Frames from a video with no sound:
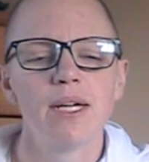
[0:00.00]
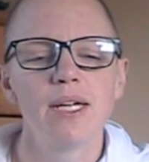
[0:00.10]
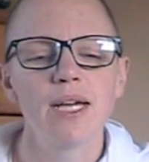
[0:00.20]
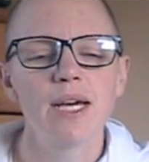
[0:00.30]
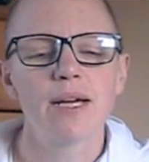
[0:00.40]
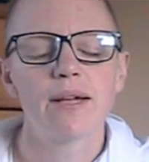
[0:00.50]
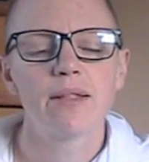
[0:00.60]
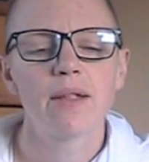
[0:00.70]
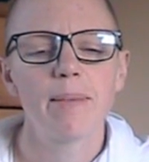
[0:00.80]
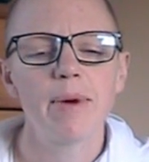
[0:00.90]
yeah,
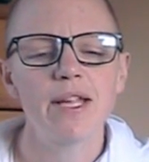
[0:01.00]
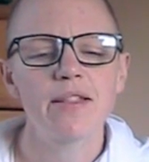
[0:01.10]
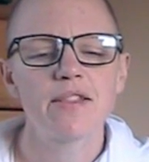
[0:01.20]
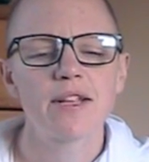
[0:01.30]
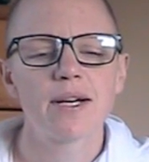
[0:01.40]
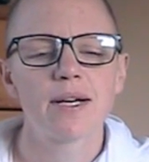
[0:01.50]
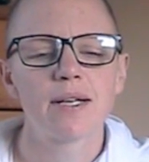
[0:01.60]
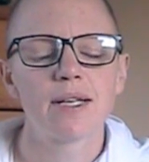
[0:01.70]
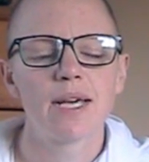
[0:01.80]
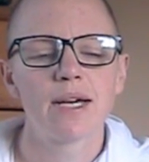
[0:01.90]
I might
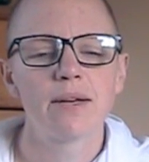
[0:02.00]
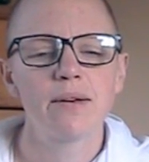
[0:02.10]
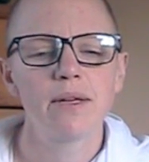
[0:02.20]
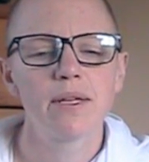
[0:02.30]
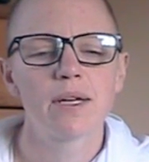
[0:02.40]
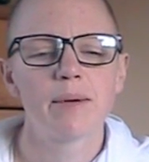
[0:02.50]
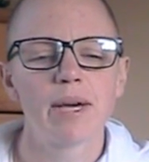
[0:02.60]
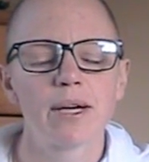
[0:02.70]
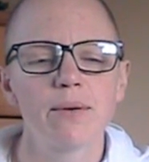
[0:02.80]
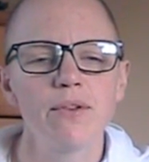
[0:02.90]
start now and go
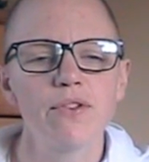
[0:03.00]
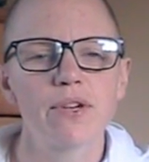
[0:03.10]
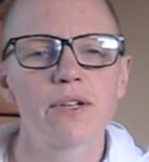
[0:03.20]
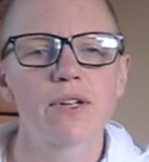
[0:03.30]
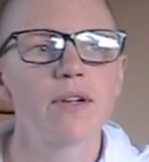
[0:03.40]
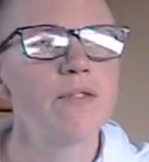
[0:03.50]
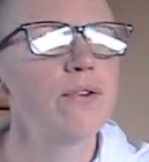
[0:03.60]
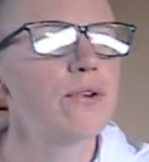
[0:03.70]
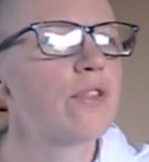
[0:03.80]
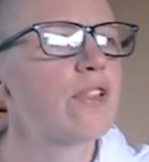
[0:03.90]
backwards, or I could go
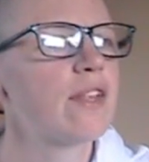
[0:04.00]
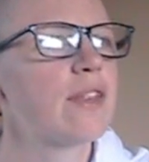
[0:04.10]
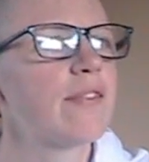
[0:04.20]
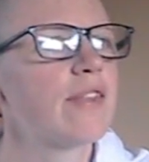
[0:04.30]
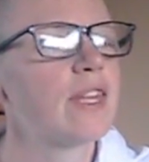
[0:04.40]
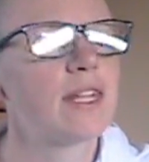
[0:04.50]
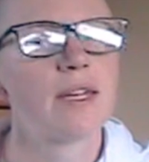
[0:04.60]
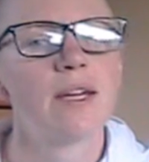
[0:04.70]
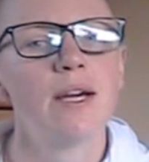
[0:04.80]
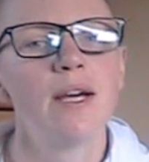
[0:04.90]
forwards. Let's have a think.
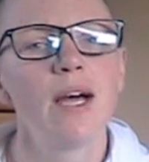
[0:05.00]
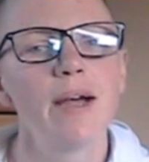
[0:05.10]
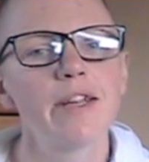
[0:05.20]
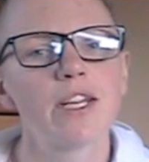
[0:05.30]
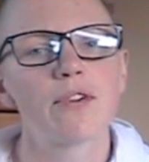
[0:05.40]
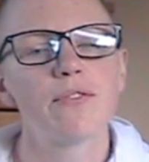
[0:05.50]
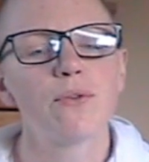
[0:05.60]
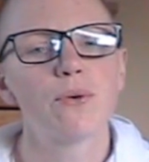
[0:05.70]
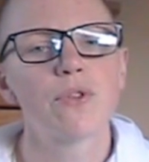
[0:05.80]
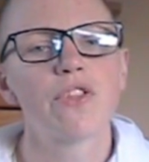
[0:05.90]
I'm going to go
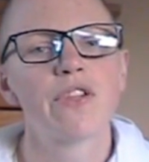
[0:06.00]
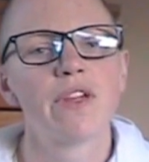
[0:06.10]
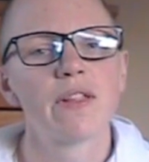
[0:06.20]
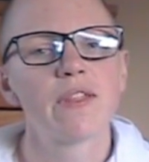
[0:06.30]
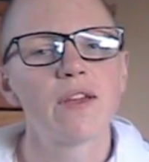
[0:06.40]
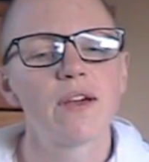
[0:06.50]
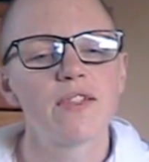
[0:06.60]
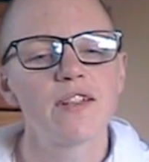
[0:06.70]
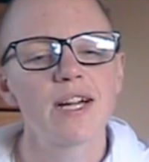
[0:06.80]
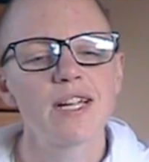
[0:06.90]
forwards. So
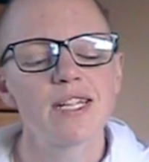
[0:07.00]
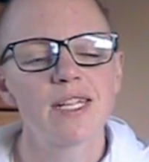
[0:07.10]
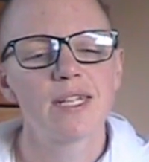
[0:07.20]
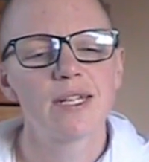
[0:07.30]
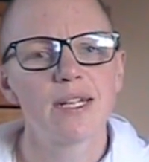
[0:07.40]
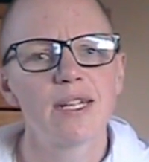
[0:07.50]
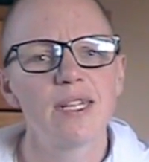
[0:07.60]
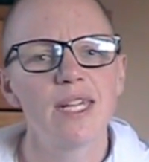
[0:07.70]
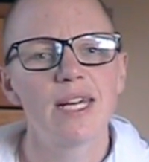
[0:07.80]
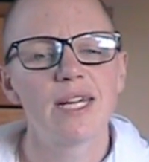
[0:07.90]
starting,
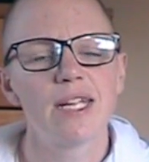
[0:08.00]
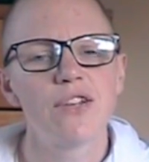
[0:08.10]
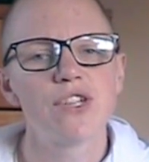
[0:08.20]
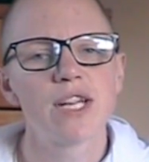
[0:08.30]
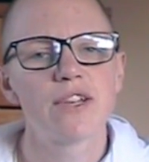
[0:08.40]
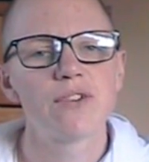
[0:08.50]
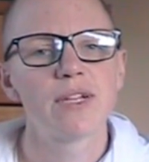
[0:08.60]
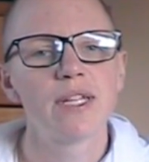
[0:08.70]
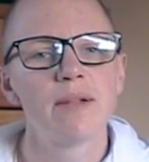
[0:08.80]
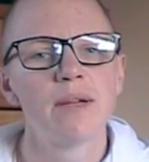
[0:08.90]
in January,